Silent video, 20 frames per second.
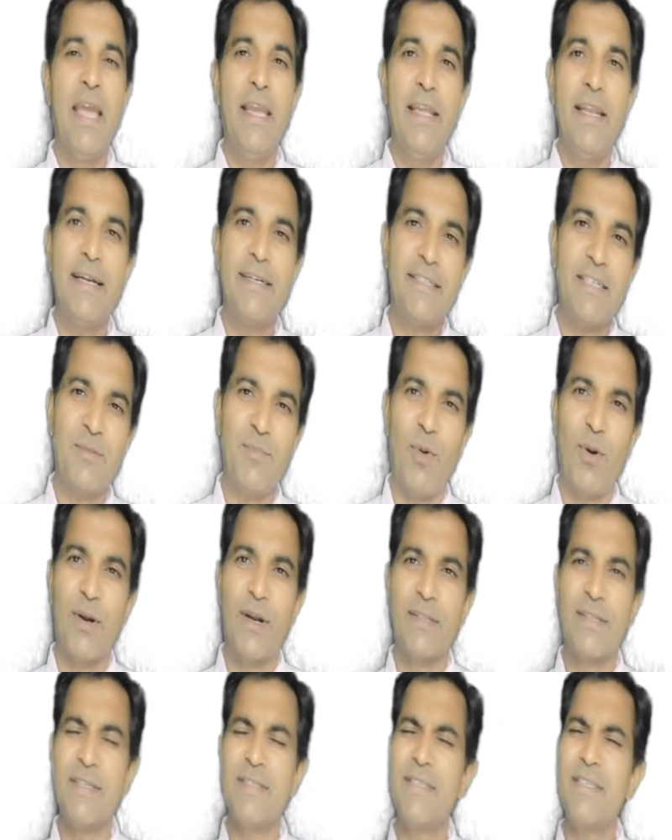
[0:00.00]
Electric
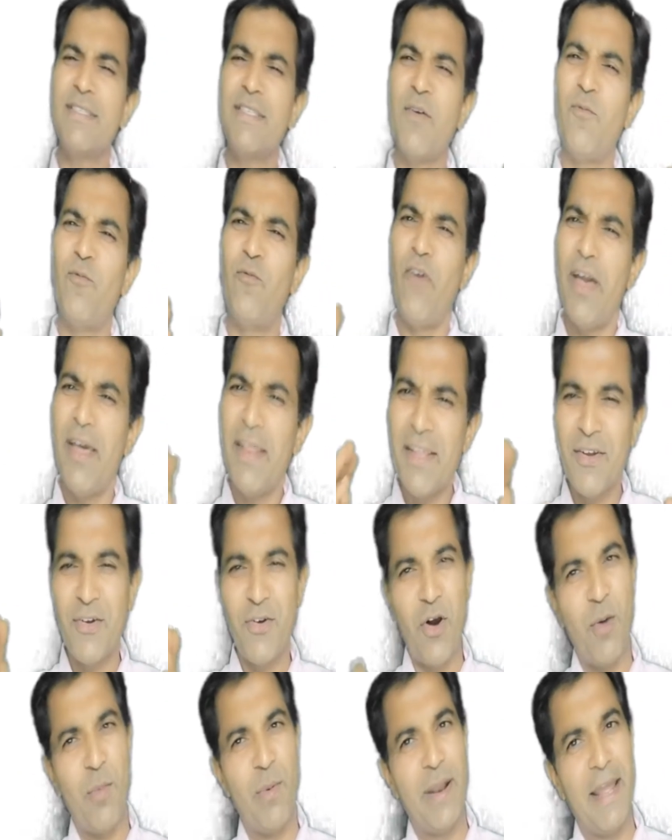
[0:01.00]
motor, this is the very
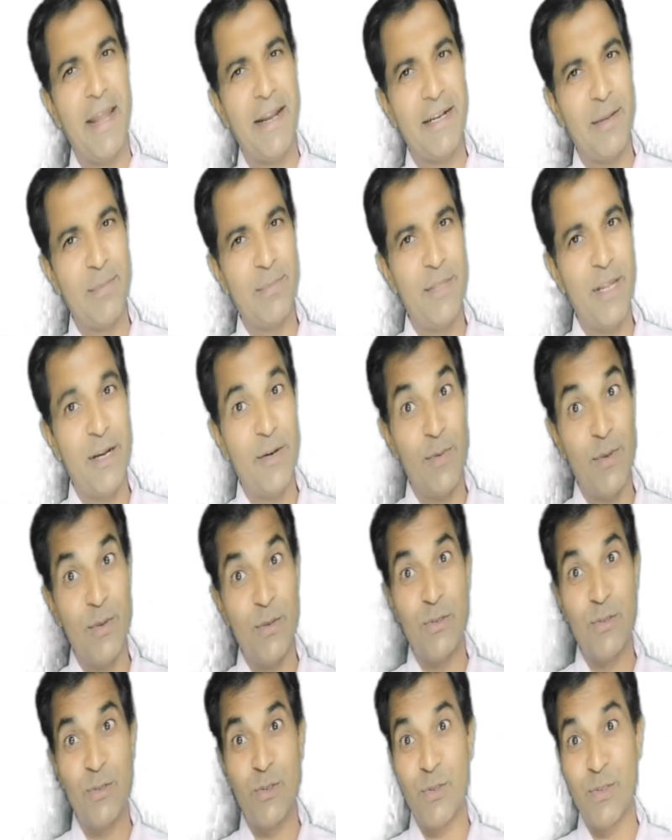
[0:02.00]
common item that we
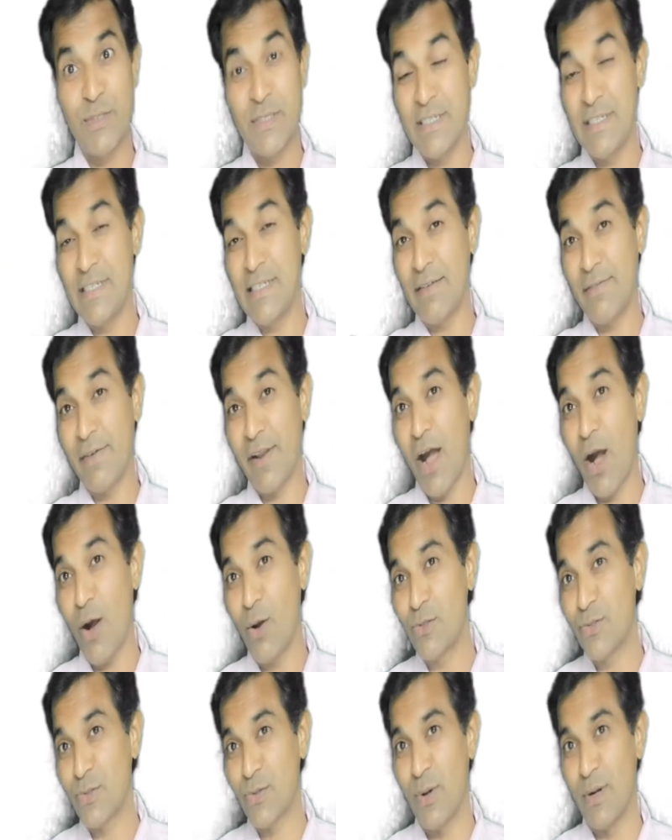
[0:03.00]
used to see in our
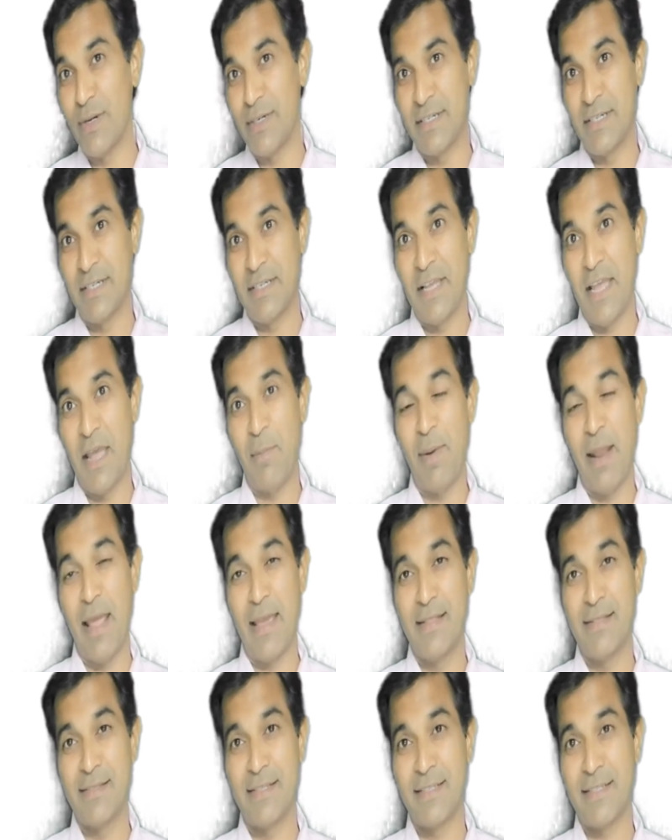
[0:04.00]
household
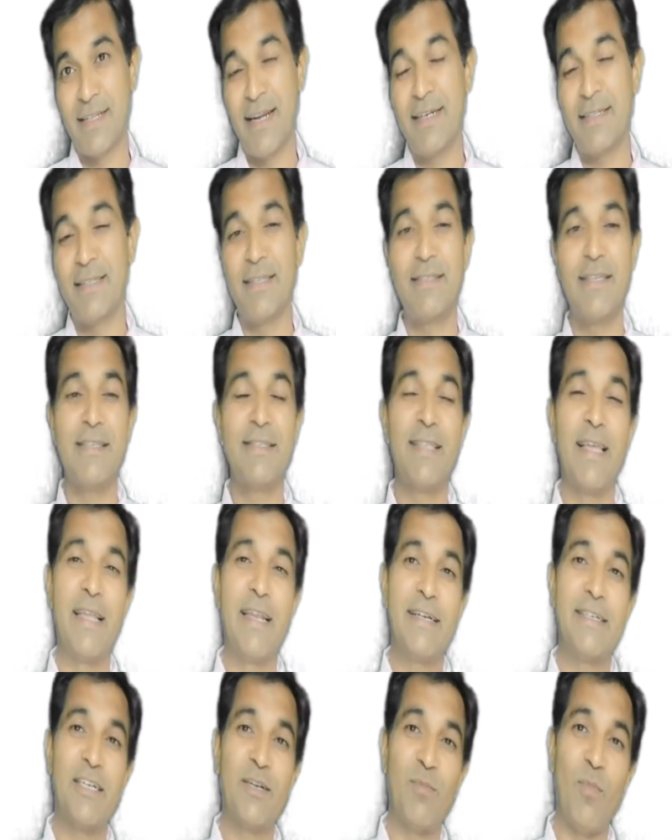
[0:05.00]
appliances, right? This is the
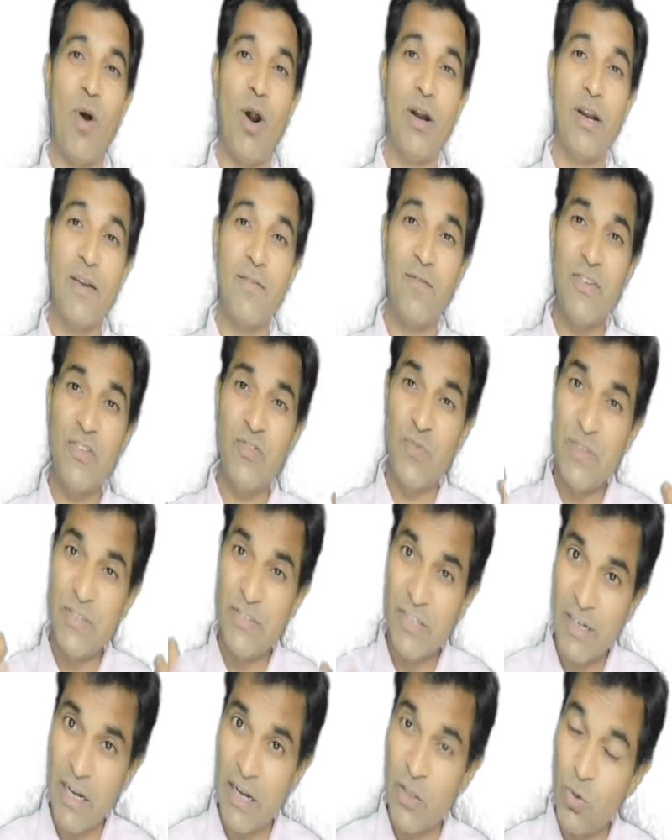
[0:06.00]
electric motor which we
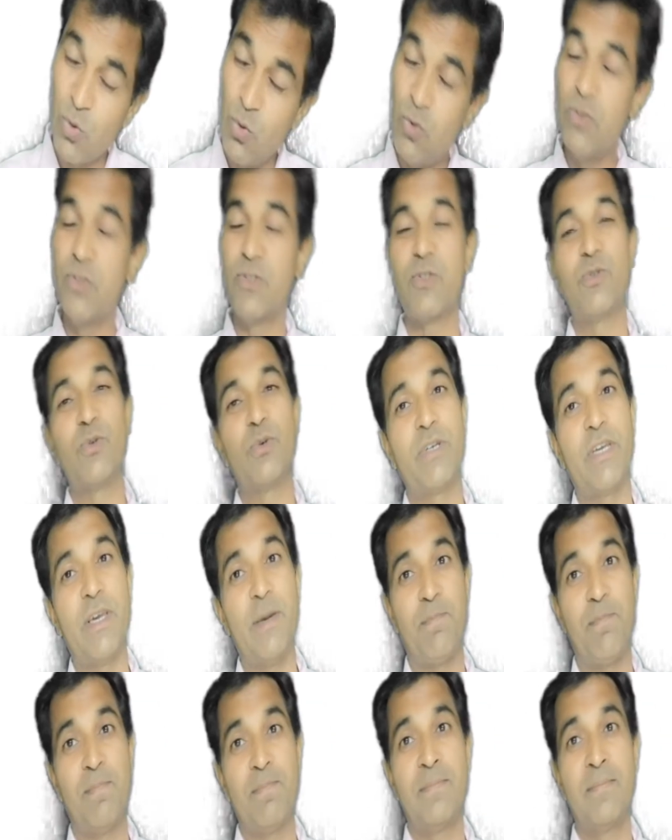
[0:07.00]
generally use to
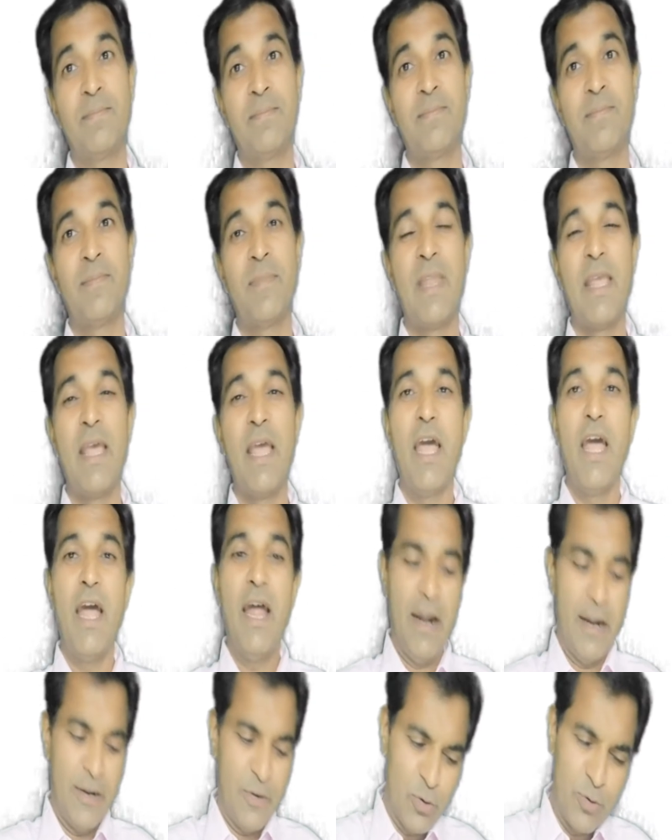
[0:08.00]
keep,
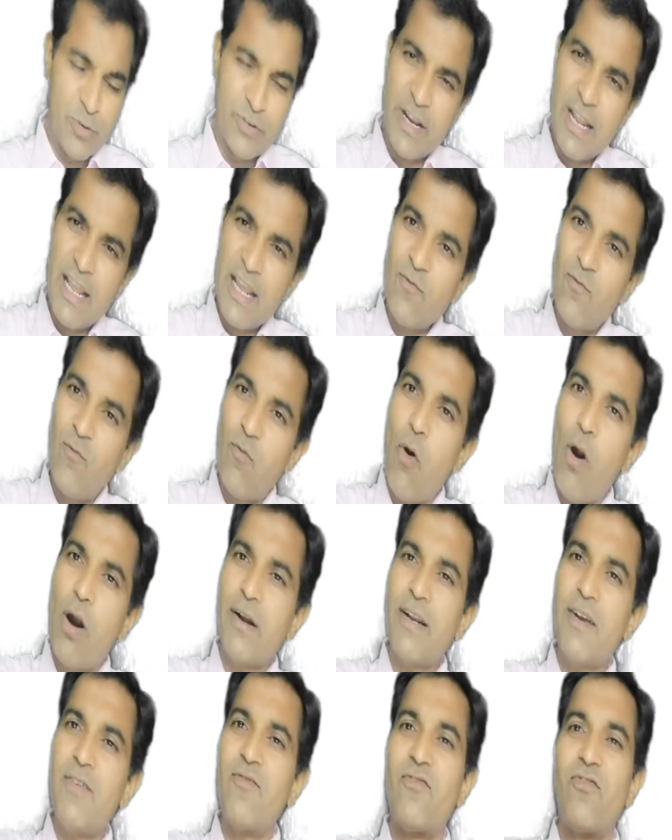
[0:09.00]
to drain
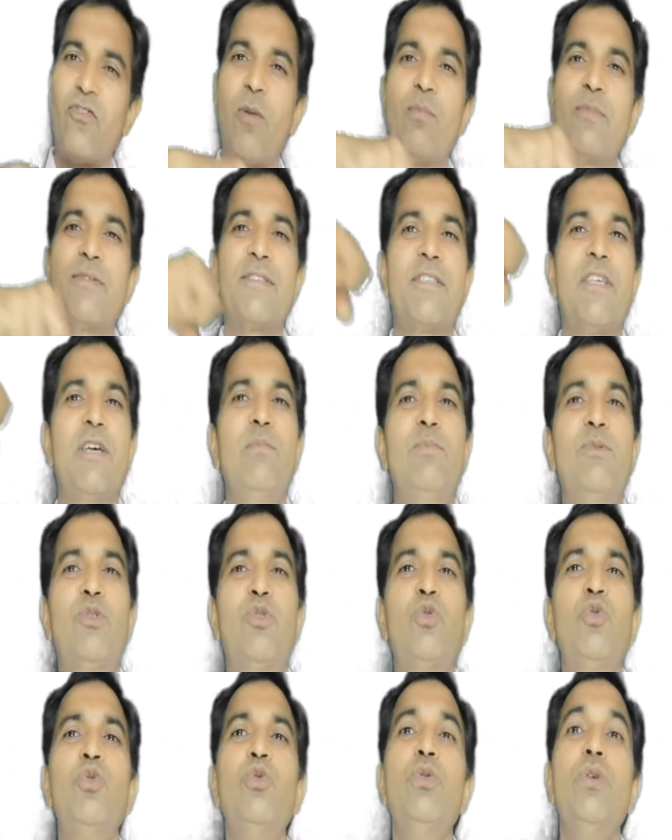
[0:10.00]
water from sump
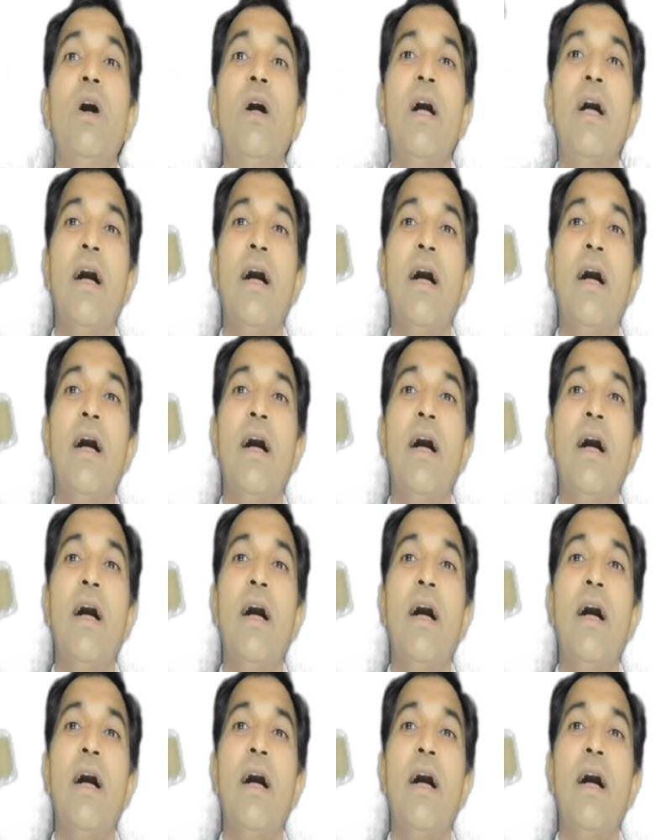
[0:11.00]
to